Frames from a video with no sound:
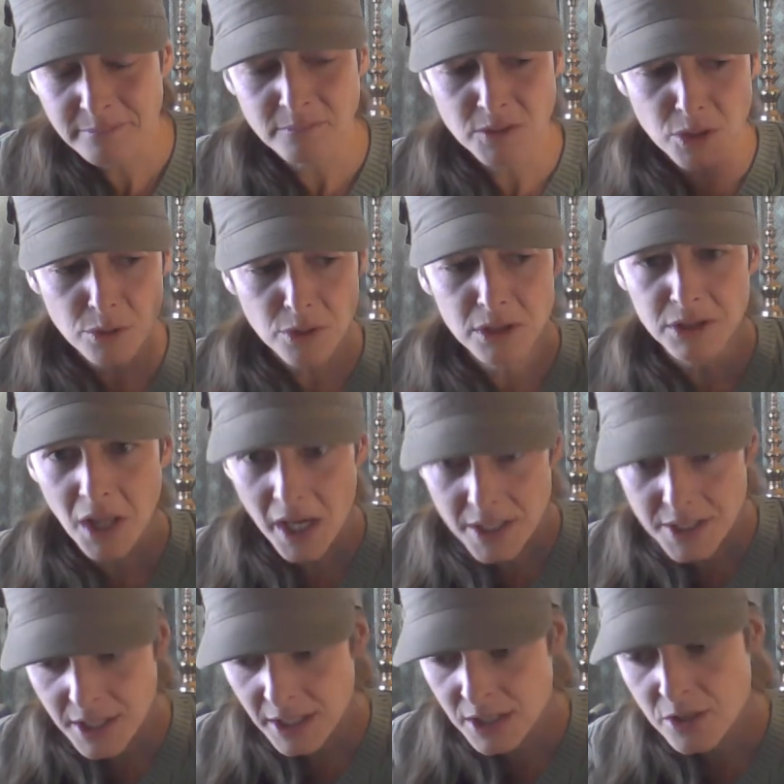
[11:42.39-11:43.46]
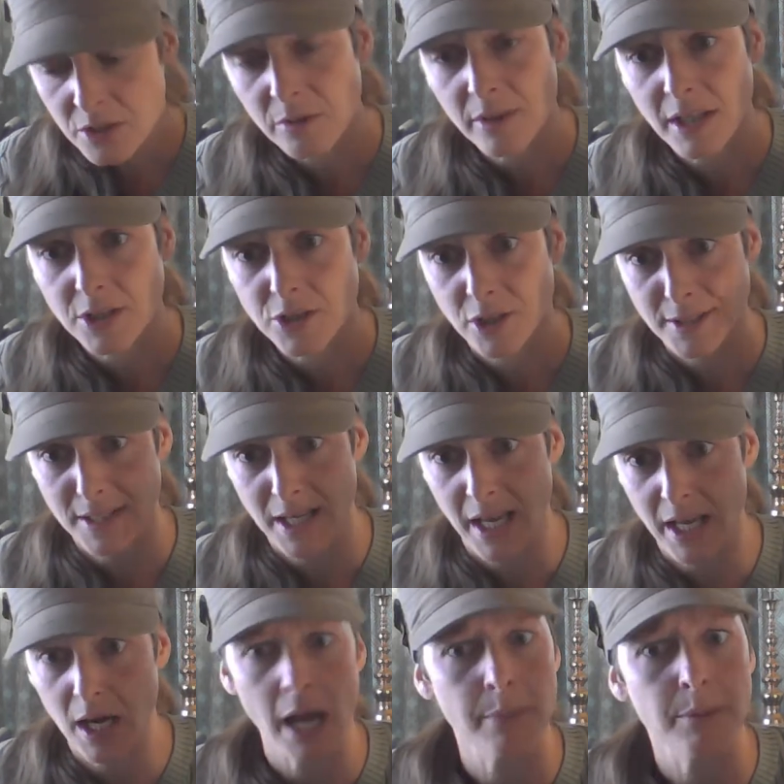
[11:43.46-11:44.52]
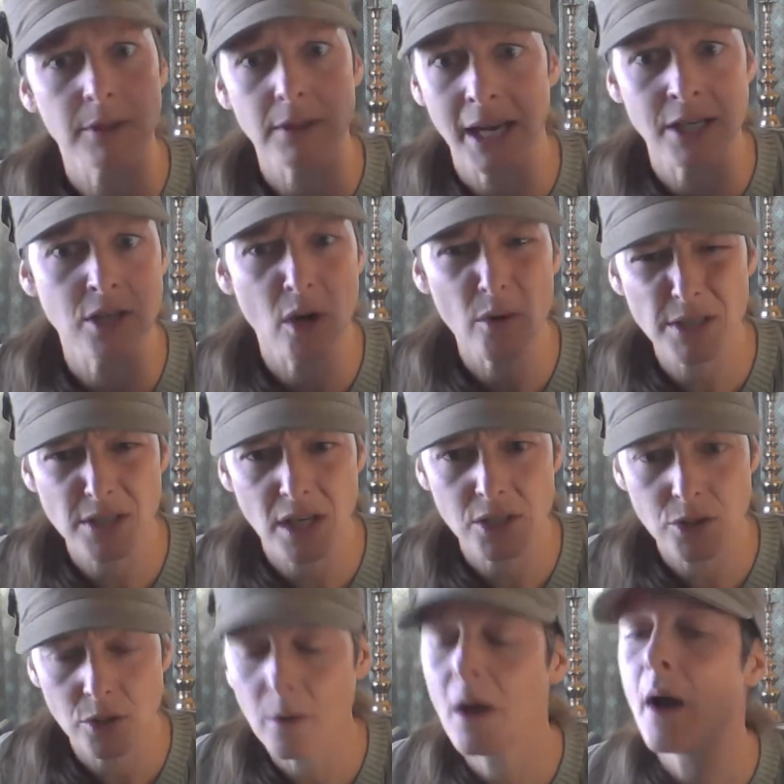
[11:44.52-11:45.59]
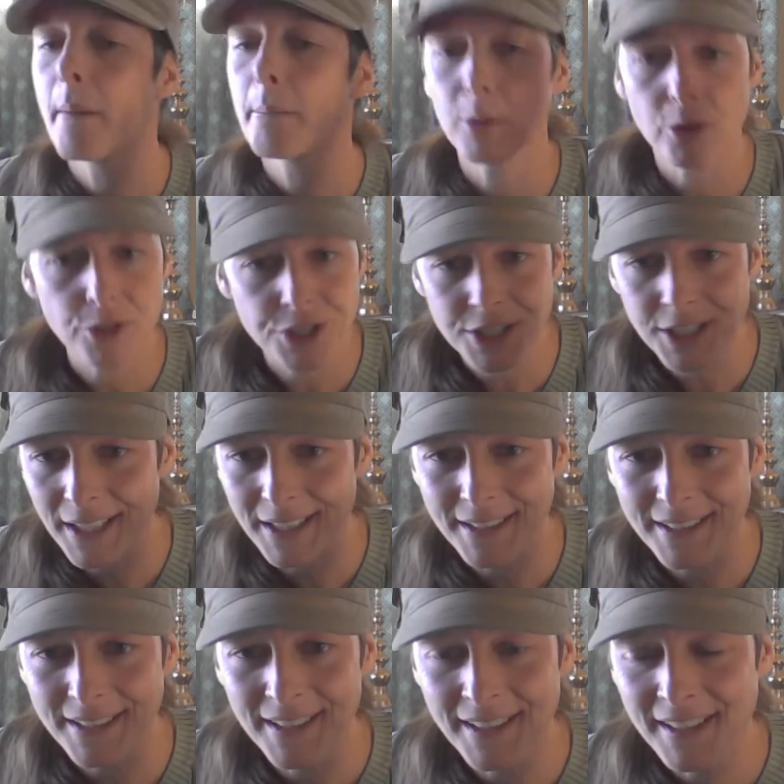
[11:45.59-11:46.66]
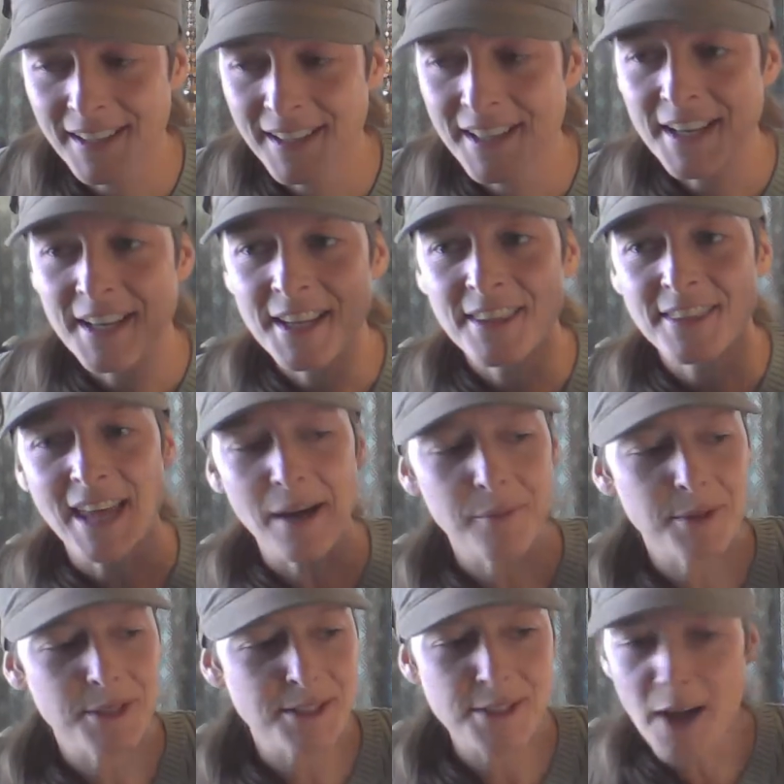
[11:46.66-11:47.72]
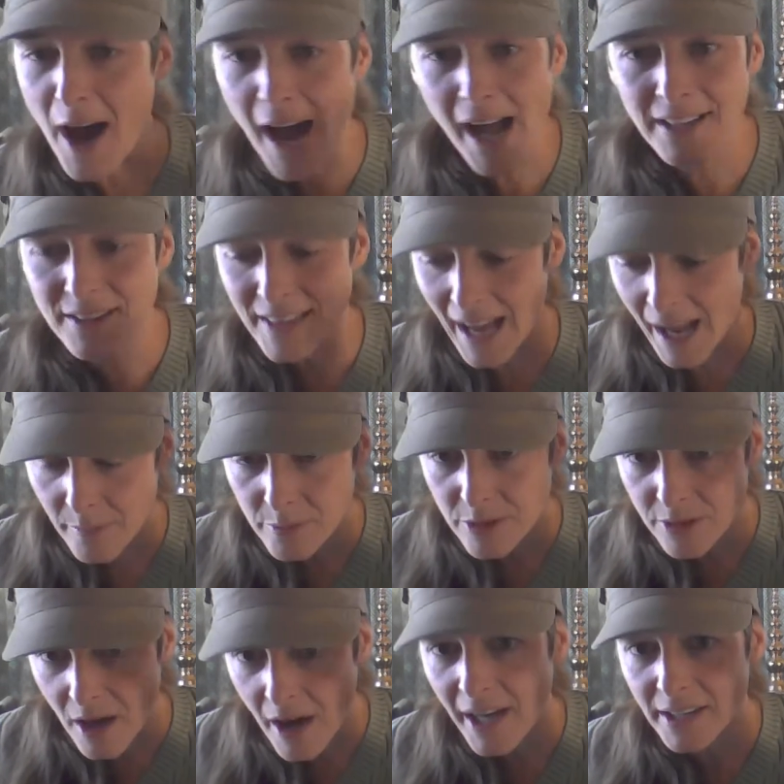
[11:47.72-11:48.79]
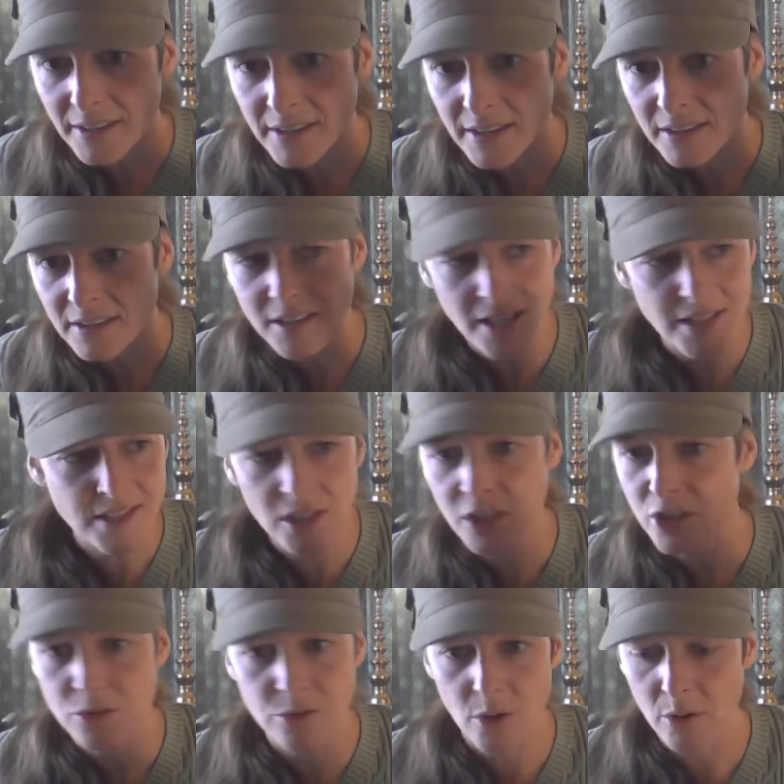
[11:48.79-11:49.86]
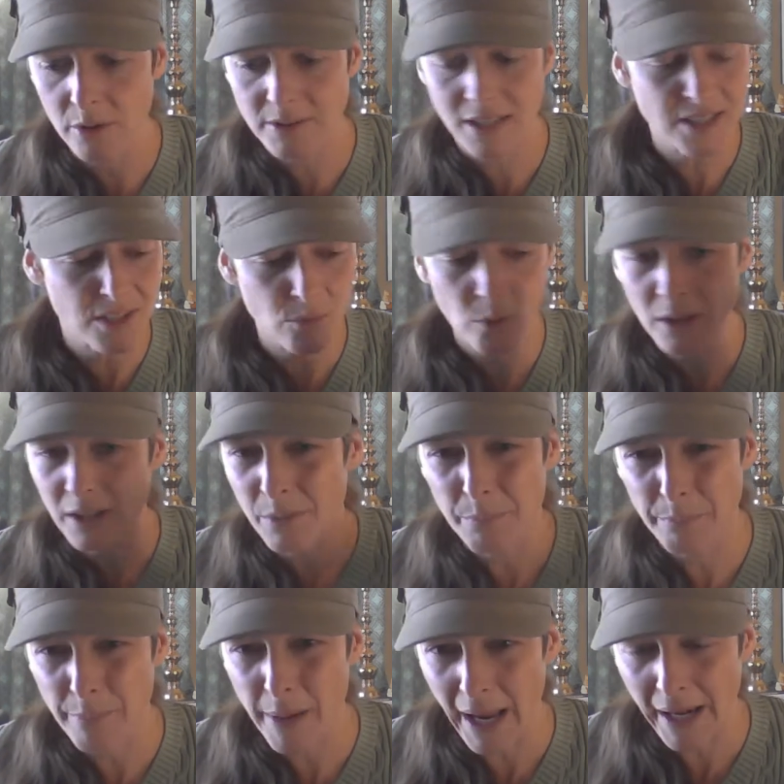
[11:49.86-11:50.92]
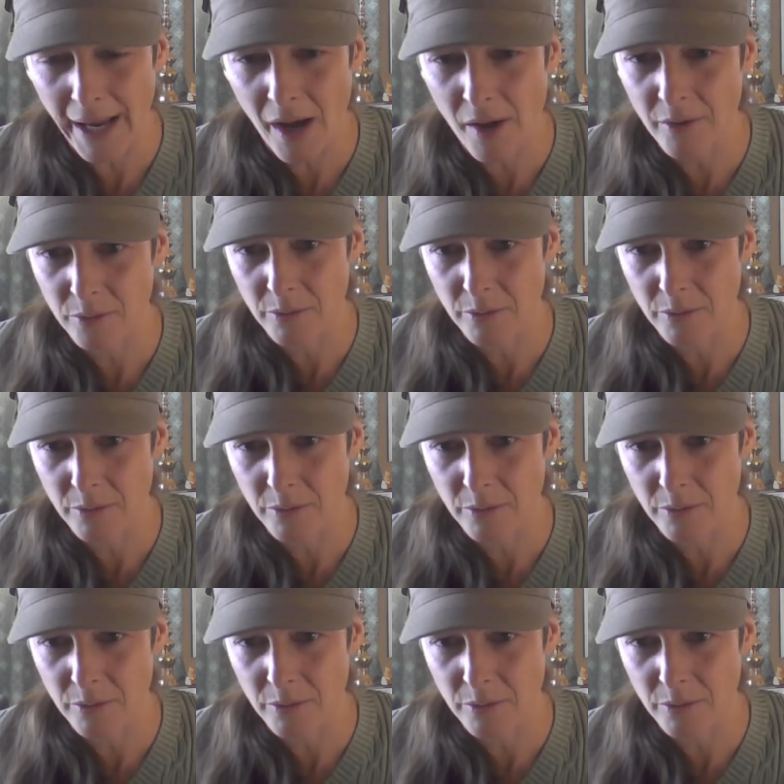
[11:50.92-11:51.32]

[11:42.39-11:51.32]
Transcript: So the logic in you I, that just said, I, I know it's not right. true, bullshit. That was not, that thought doesn't control, doesn't really pan out in